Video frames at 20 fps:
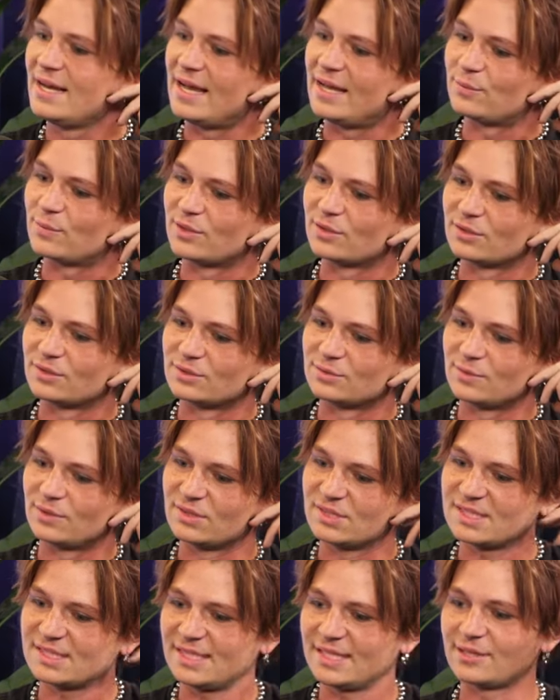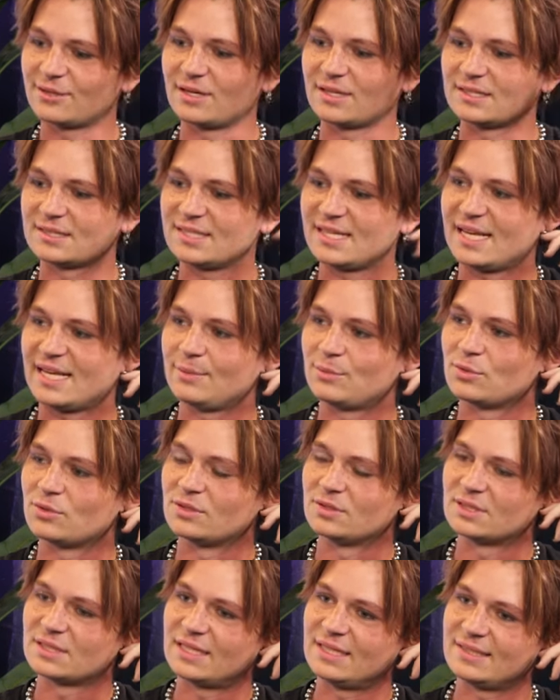And we were sitting around a
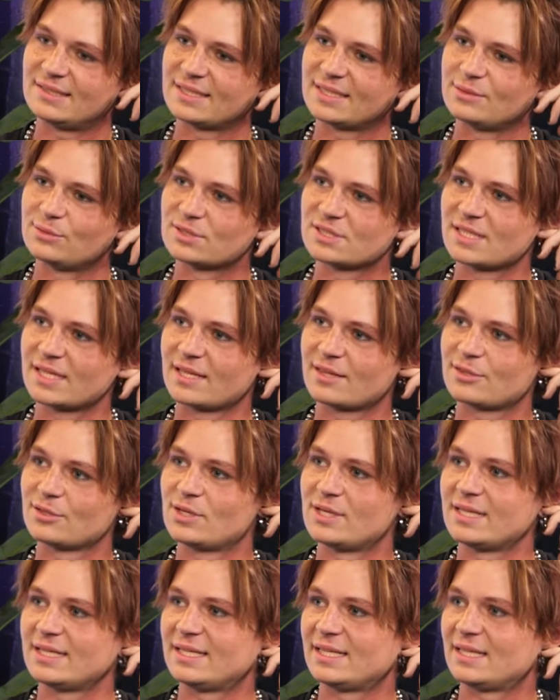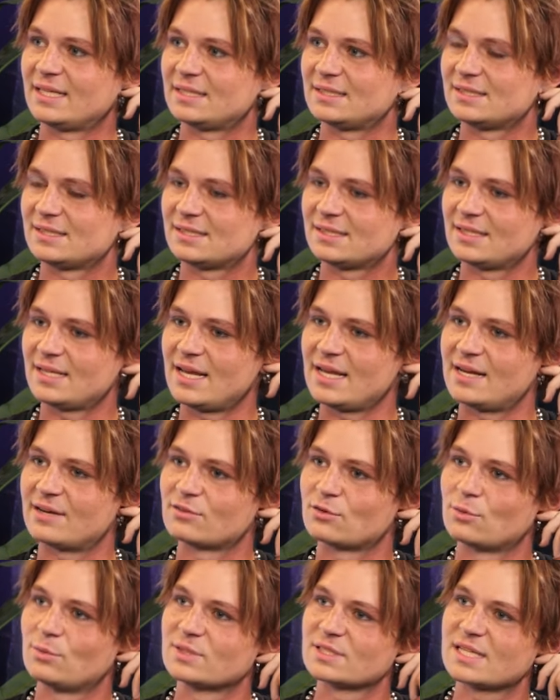table, and I think it was like 30 kids, and
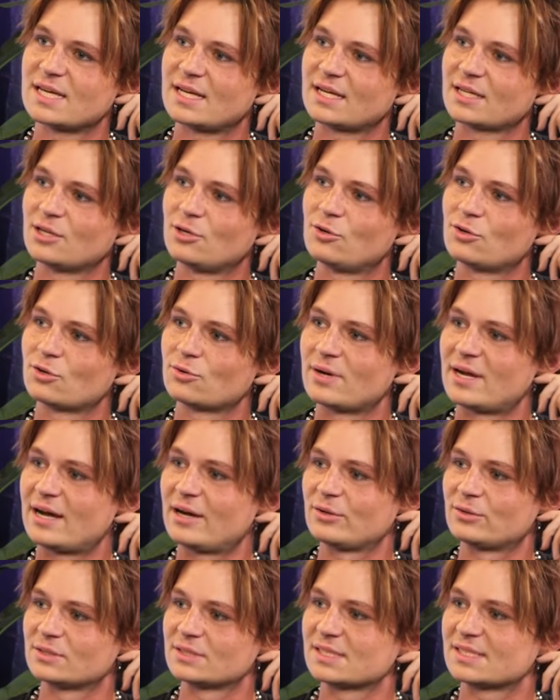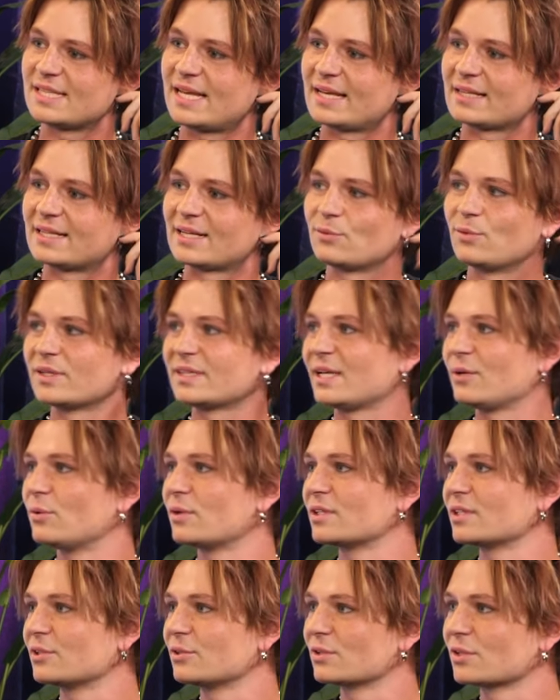everyone was kind of going around saying like what they
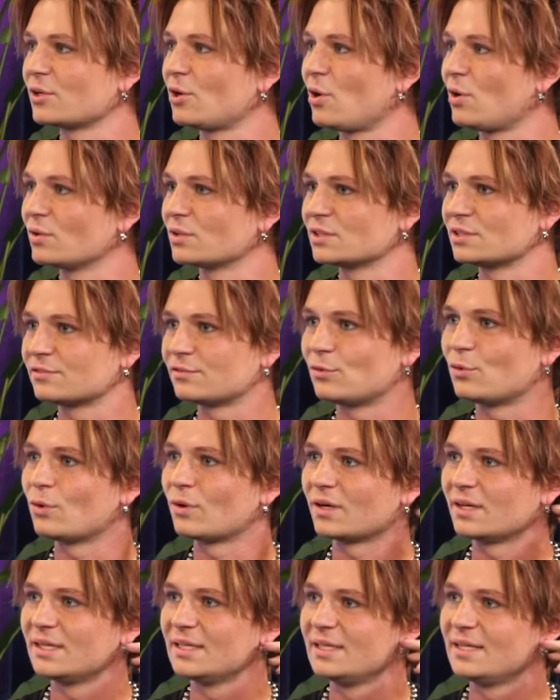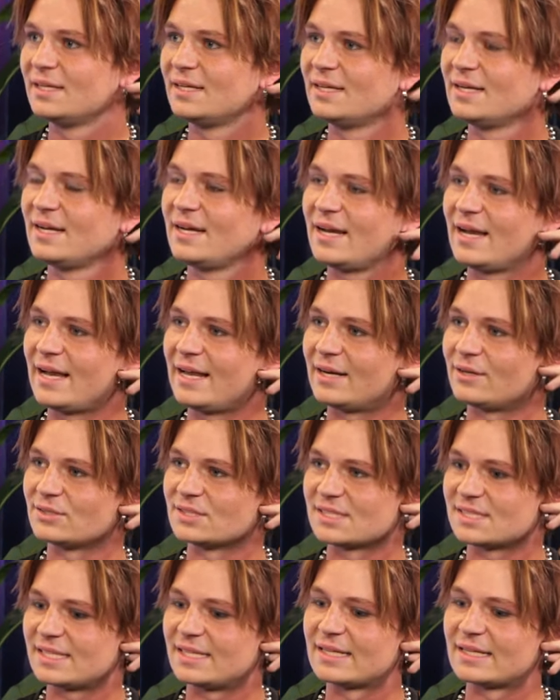wanted to go to college for. And I
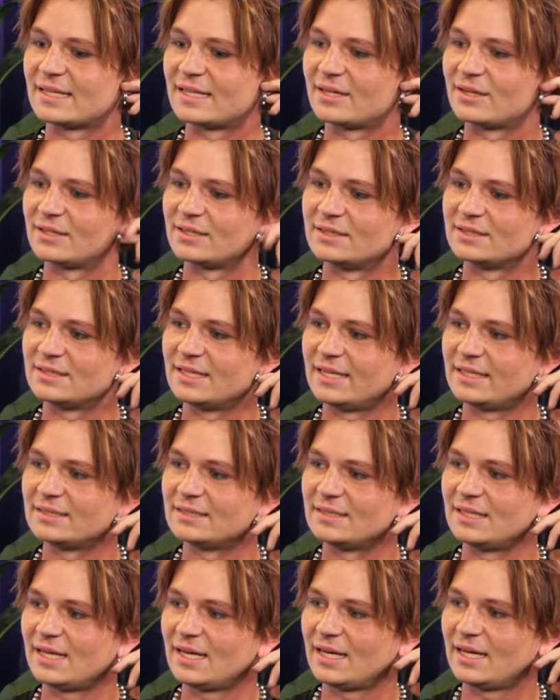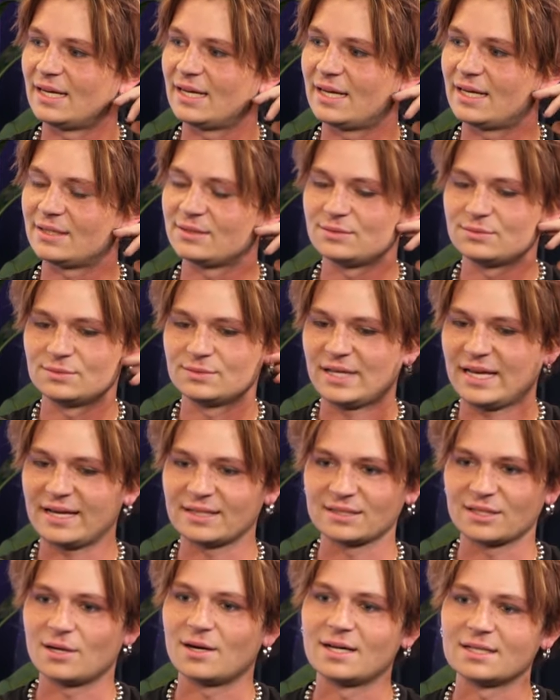was sitting there, and they
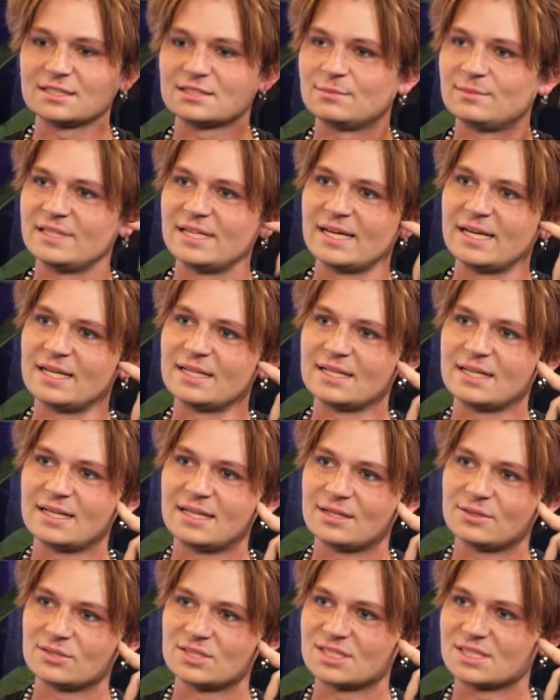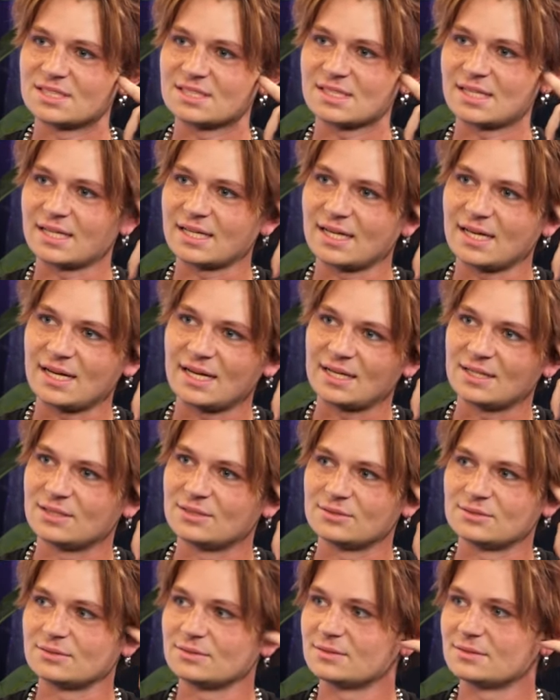hadn't gotten to me yet, and I was just like, I
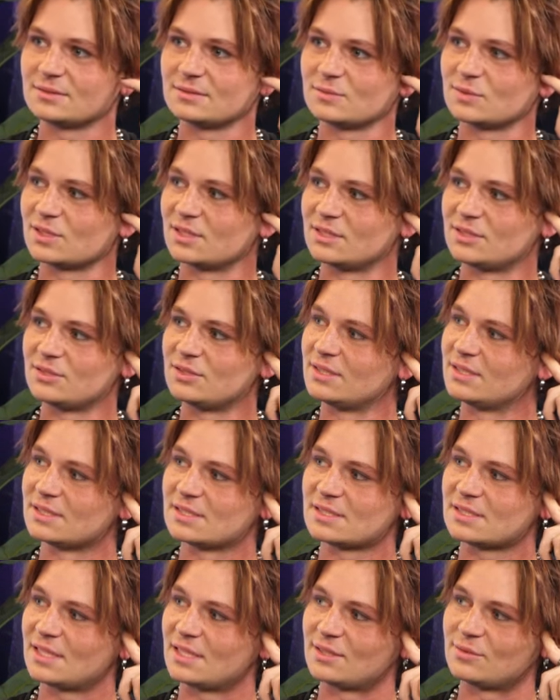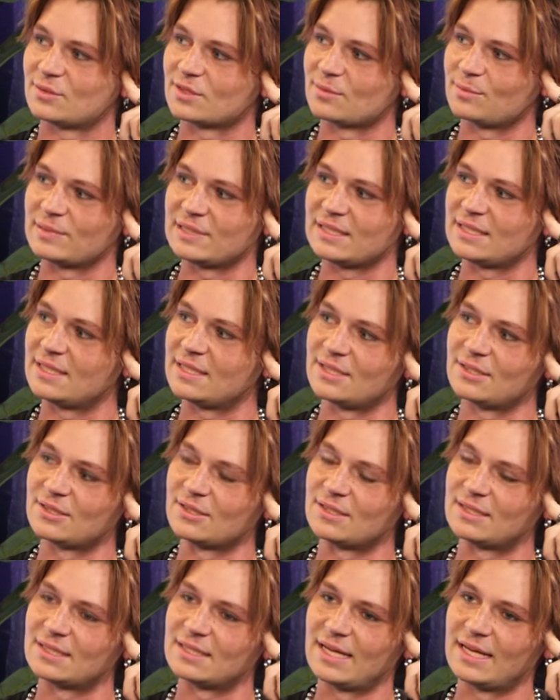don't want to do this. I don't want to be
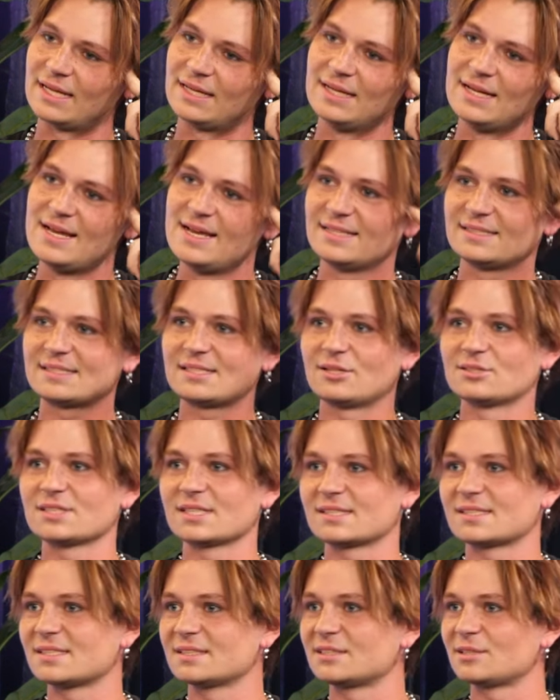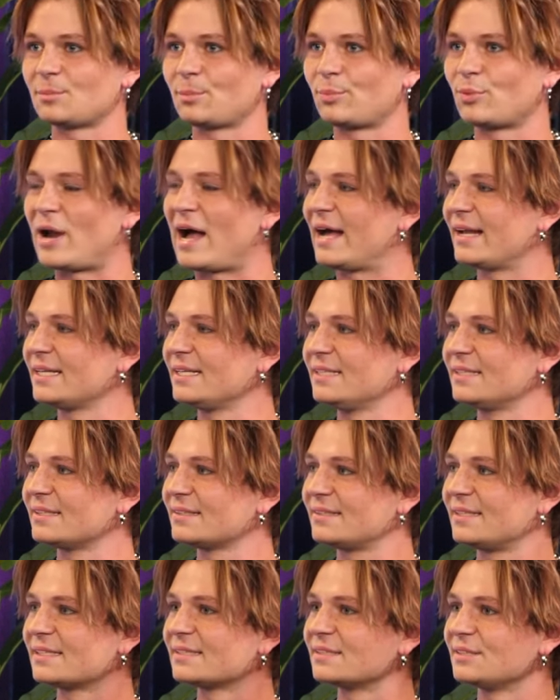here. And it sounds like such a bratty
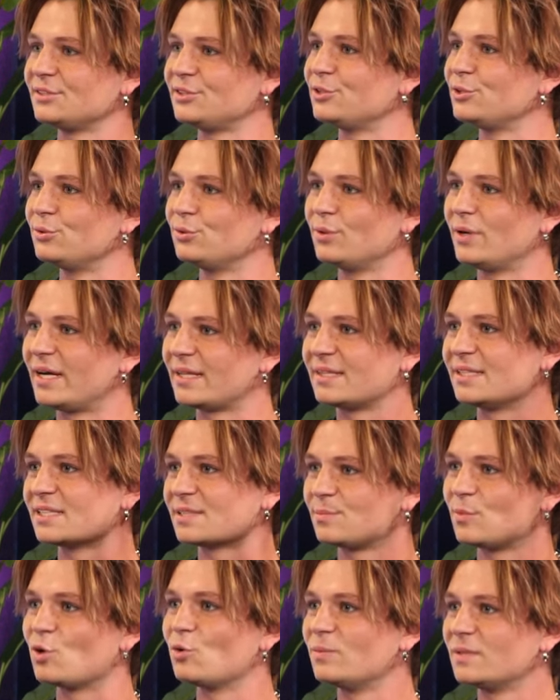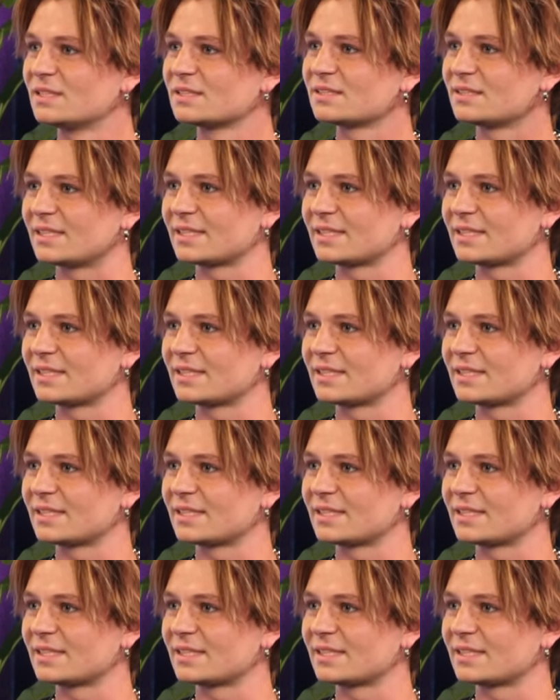thing to do at this moment.